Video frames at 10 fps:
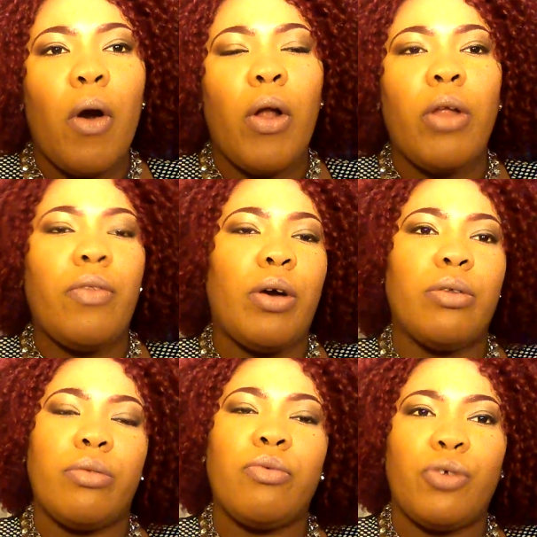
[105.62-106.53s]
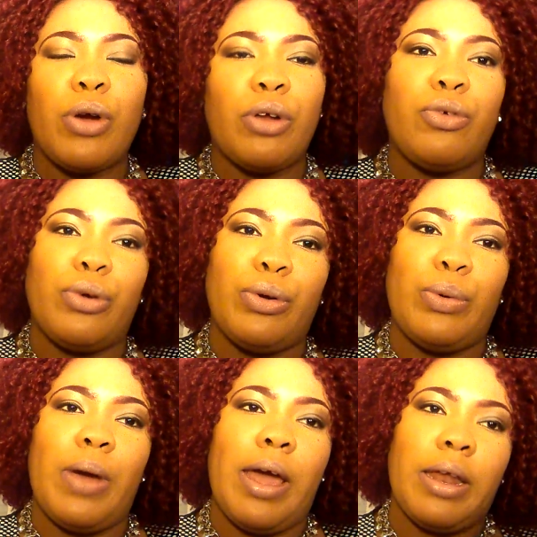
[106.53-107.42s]
All of those are
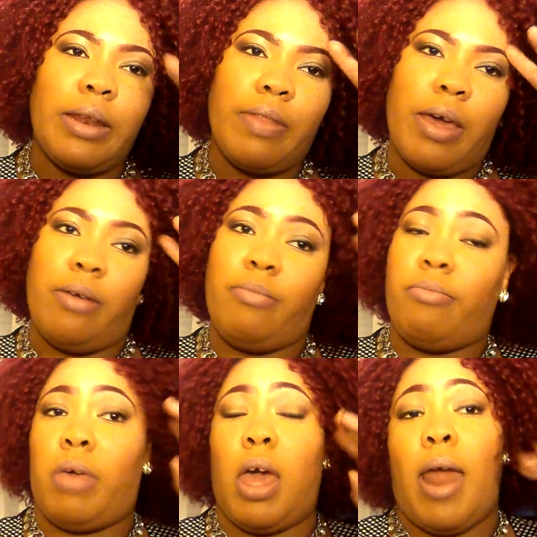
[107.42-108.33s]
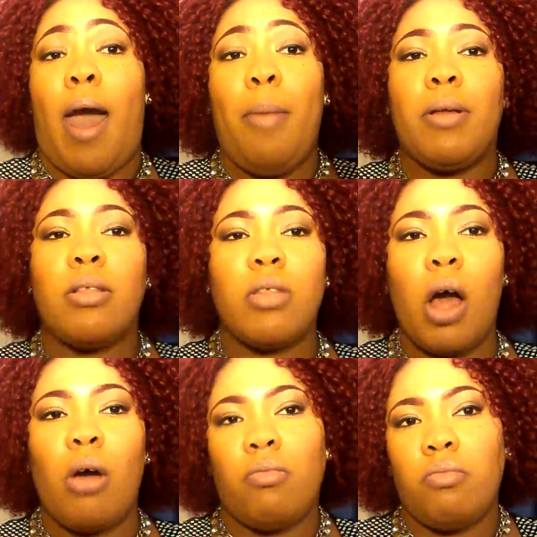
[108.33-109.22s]
true and they can happen.
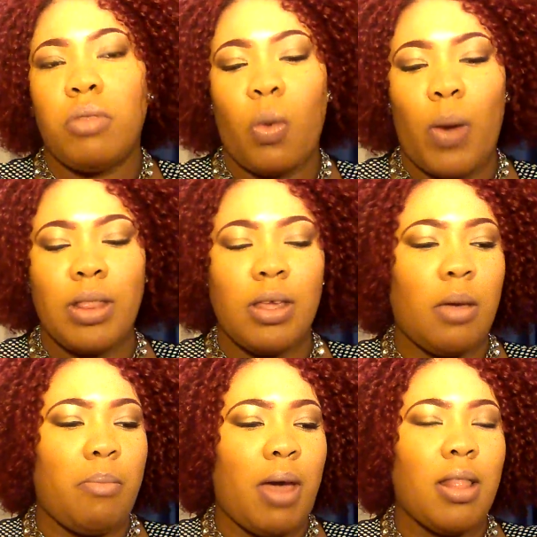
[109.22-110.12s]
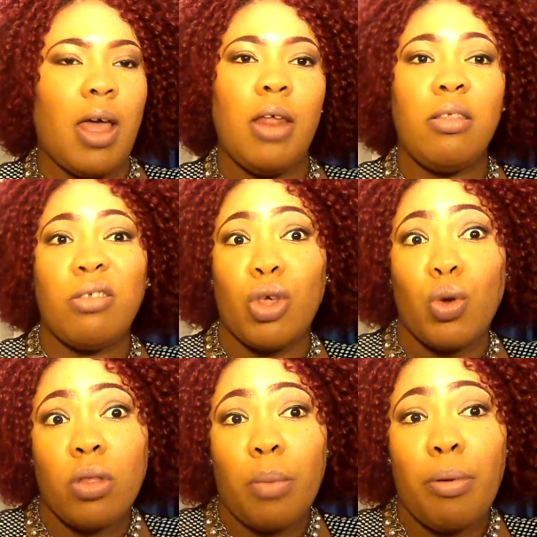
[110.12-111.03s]
So the way to combat that is
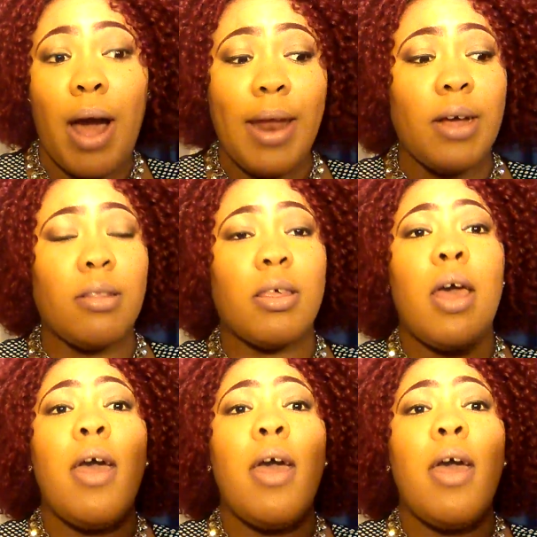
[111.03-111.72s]
use a product.